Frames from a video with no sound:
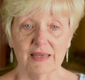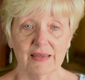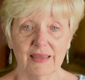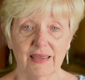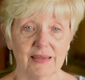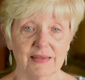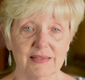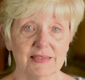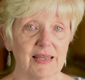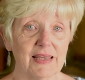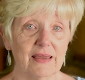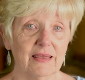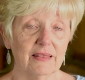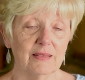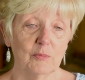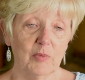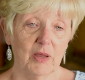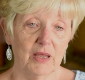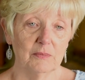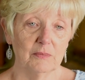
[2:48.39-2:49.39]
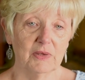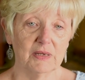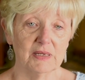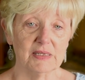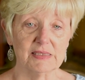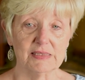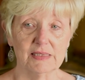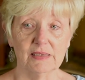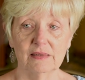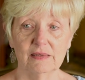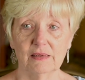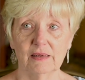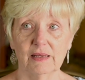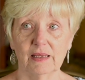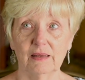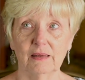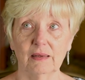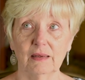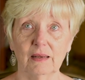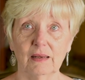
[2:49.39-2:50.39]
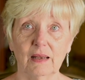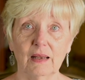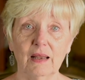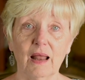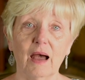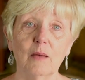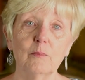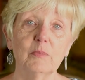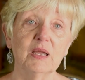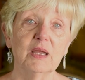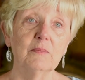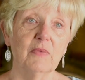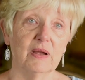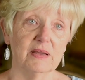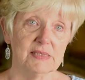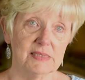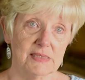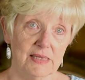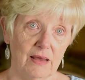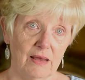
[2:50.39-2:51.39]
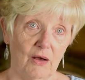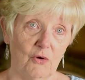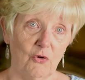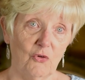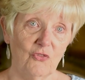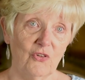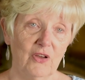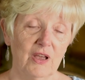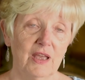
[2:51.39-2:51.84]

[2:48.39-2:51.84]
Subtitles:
I can't take the pain medicine and not be myself.